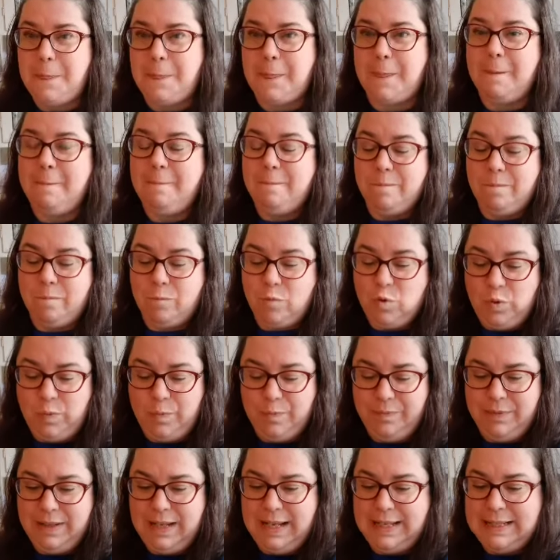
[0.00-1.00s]
Ooh,
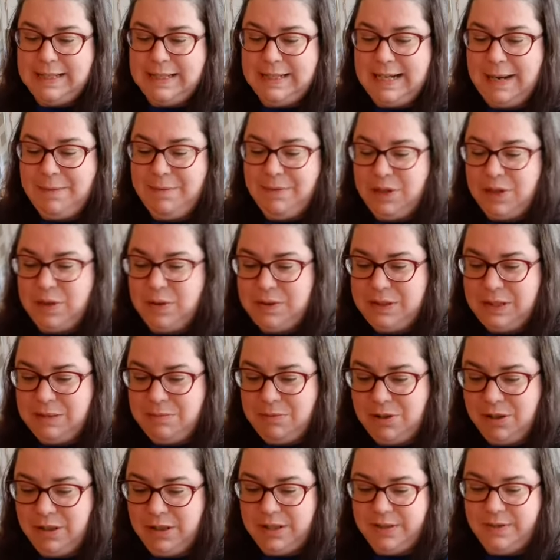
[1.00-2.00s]
that's the time to go to
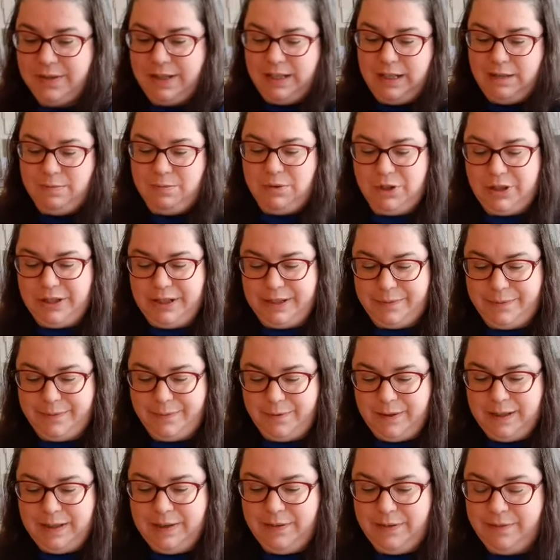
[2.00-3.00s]
mornings, right in the morning,
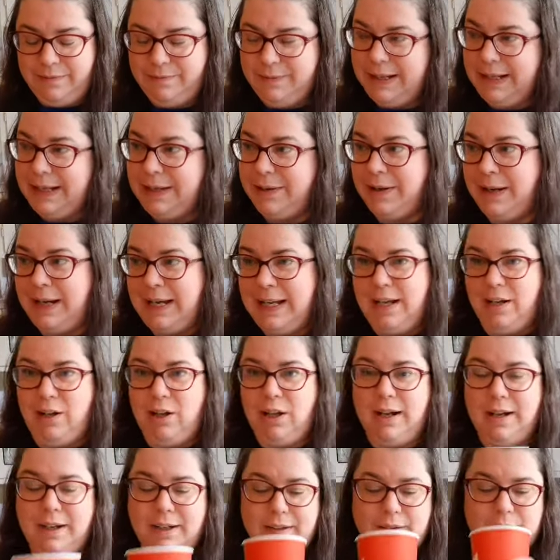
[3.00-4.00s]
right? Like 8
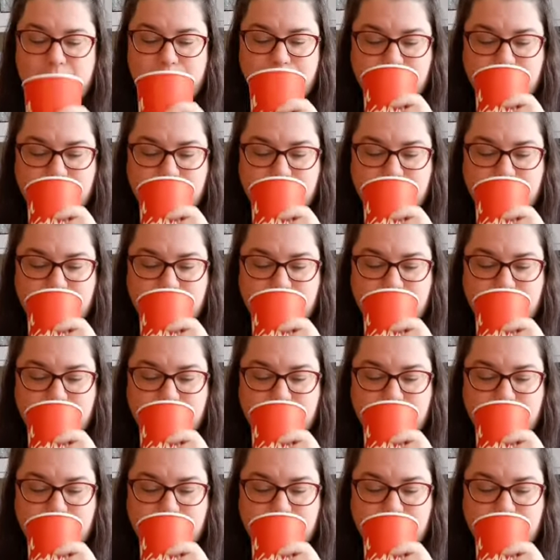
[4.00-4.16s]
o'clock.